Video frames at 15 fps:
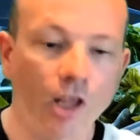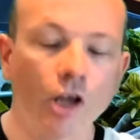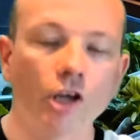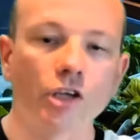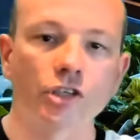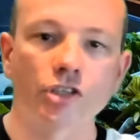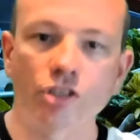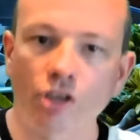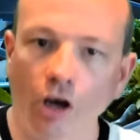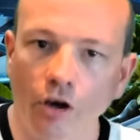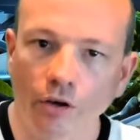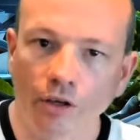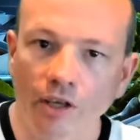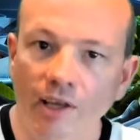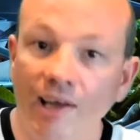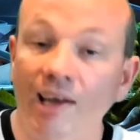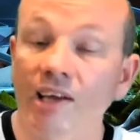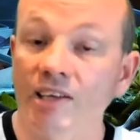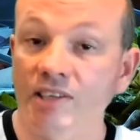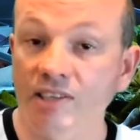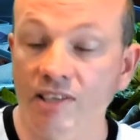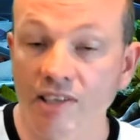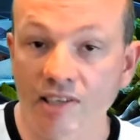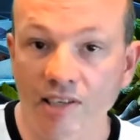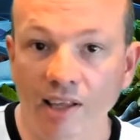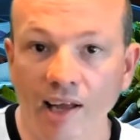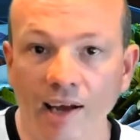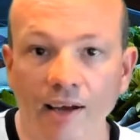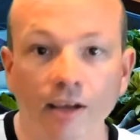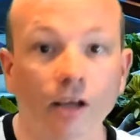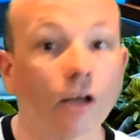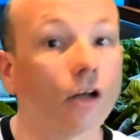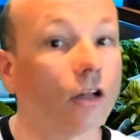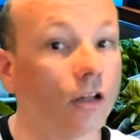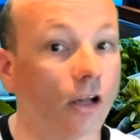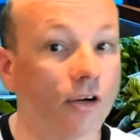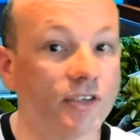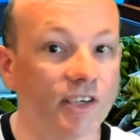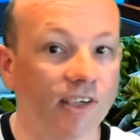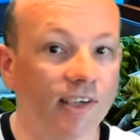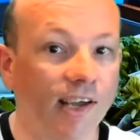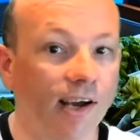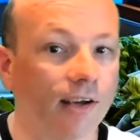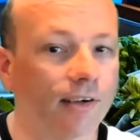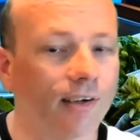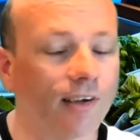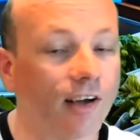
So, Sizzler closing down,